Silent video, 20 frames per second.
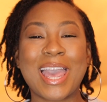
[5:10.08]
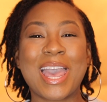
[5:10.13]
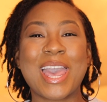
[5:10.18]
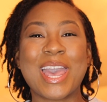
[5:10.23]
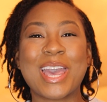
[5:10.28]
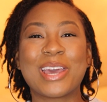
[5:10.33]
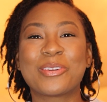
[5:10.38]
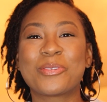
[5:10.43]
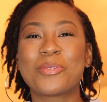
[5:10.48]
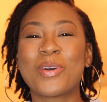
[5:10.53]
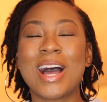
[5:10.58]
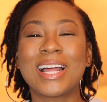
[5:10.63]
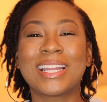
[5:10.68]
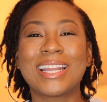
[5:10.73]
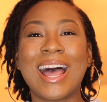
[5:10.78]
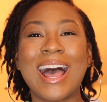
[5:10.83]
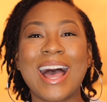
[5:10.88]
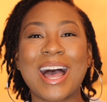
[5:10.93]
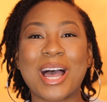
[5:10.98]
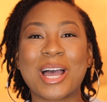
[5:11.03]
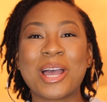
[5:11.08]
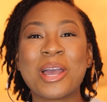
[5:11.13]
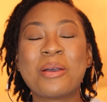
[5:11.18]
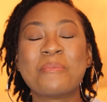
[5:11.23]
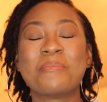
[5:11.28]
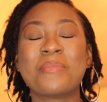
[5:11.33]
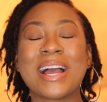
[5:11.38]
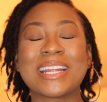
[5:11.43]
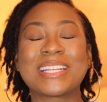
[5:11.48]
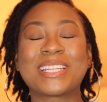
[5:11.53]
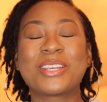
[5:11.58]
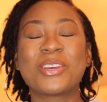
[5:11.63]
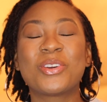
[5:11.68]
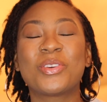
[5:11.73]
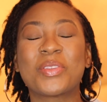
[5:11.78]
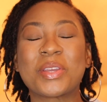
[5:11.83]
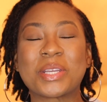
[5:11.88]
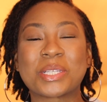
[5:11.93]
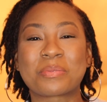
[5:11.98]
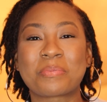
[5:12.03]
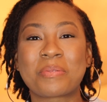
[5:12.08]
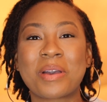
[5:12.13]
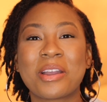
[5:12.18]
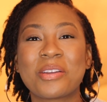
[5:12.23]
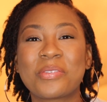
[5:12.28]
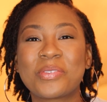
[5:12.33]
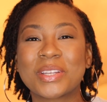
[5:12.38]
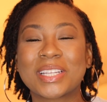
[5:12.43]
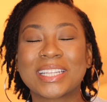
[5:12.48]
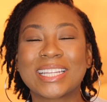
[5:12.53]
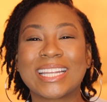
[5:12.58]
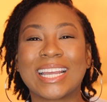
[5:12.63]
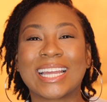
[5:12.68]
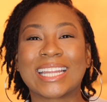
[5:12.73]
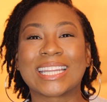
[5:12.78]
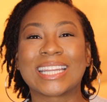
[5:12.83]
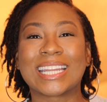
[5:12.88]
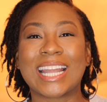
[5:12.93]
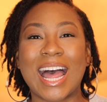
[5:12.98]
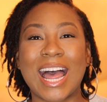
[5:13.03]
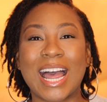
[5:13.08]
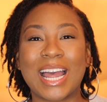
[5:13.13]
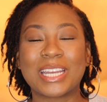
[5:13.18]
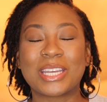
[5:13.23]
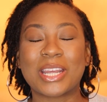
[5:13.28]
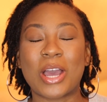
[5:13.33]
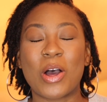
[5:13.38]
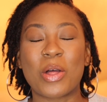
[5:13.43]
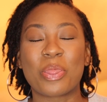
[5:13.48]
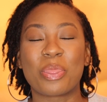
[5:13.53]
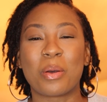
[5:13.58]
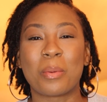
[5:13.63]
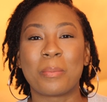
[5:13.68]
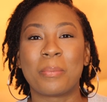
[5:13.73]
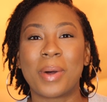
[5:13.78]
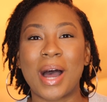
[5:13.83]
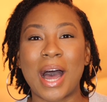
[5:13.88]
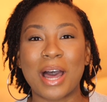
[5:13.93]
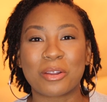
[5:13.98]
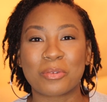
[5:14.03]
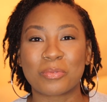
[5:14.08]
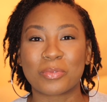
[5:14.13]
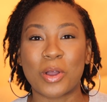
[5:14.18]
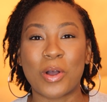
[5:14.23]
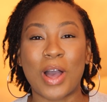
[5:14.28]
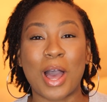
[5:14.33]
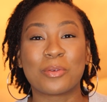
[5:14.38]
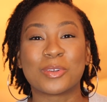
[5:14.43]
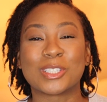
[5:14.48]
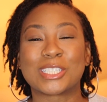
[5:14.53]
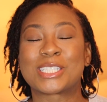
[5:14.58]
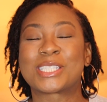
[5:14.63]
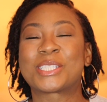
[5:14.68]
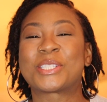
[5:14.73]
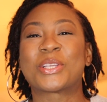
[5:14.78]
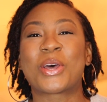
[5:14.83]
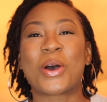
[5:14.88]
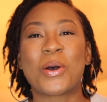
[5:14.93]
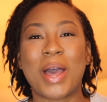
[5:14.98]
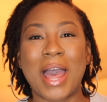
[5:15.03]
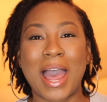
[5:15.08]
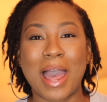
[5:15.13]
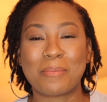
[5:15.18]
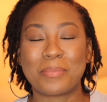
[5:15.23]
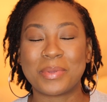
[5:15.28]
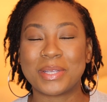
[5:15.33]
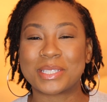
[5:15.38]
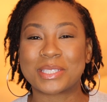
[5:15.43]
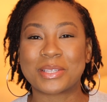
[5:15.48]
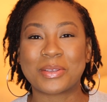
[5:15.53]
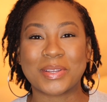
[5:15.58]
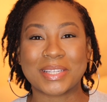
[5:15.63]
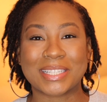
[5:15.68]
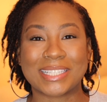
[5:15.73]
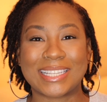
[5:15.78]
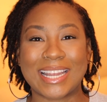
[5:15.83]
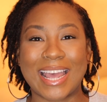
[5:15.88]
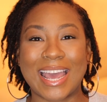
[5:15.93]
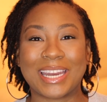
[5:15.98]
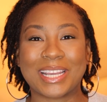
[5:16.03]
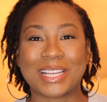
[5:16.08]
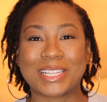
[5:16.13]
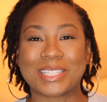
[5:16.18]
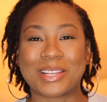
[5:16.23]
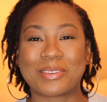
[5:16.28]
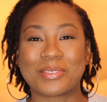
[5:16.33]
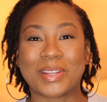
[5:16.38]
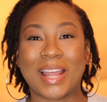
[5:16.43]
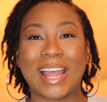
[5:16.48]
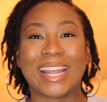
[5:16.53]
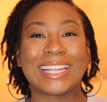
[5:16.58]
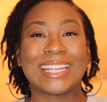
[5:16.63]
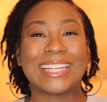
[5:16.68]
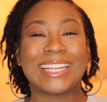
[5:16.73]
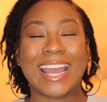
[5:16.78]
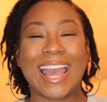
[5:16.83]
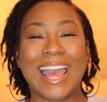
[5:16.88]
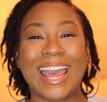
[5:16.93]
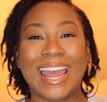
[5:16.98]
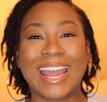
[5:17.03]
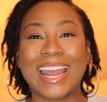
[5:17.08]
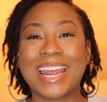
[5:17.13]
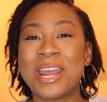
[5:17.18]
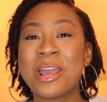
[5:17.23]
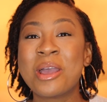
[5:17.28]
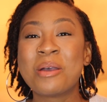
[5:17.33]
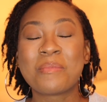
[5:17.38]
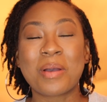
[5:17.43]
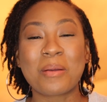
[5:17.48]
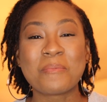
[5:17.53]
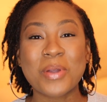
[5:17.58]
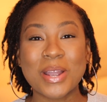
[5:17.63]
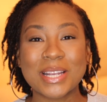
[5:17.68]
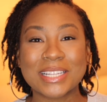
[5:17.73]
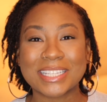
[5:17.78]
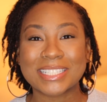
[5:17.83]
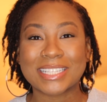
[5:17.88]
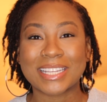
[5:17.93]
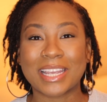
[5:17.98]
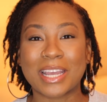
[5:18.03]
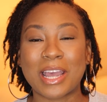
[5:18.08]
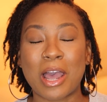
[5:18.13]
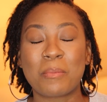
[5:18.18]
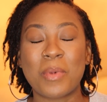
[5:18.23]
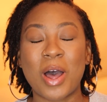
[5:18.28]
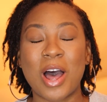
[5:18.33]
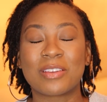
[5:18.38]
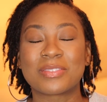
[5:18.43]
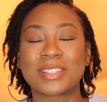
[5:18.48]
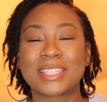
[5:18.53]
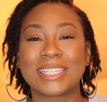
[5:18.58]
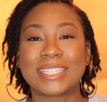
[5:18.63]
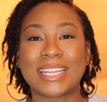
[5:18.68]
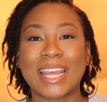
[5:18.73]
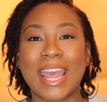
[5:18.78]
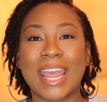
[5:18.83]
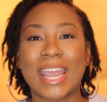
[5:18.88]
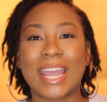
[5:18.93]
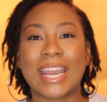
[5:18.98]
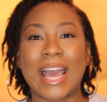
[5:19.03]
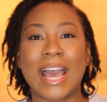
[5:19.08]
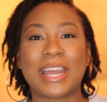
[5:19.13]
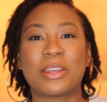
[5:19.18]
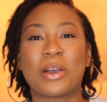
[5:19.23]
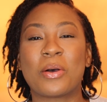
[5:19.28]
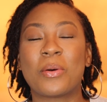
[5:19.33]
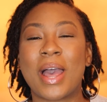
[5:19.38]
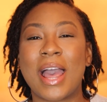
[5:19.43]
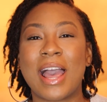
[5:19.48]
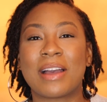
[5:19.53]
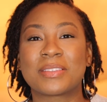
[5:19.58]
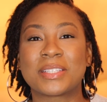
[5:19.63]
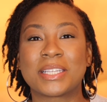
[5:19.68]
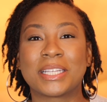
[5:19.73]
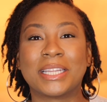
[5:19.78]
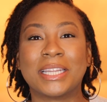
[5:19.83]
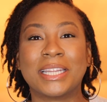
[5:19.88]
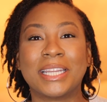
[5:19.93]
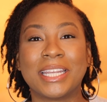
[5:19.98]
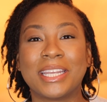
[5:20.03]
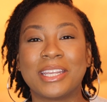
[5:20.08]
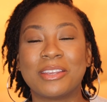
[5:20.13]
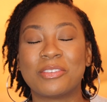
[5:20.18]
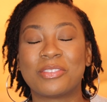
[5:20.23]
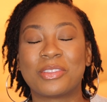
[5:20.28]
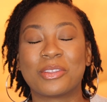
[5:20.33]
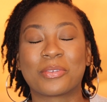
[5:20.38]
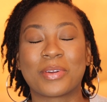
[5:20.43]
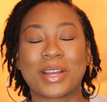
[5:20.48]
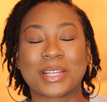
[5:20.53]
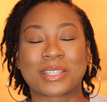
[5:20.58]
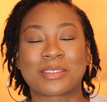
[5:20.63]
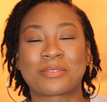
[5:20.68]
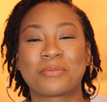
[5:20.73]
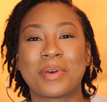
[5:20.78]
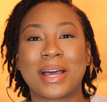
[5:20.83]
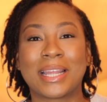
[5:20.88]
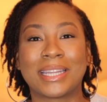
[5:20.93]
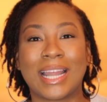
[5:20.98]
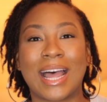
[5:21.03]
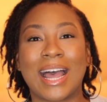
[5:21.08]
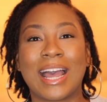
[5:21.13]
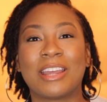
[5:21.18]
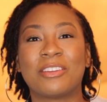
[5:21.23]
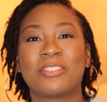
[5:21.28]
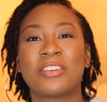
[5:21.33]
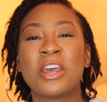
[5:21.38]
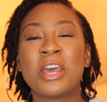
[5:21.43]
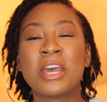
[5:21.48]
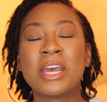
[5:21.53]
And voila, my tooth is perfectly aligned on the bottom row. I was so happy, so ecstatic, because I'm like, yay, my braces can come off today and I don't have to live the rest of my life,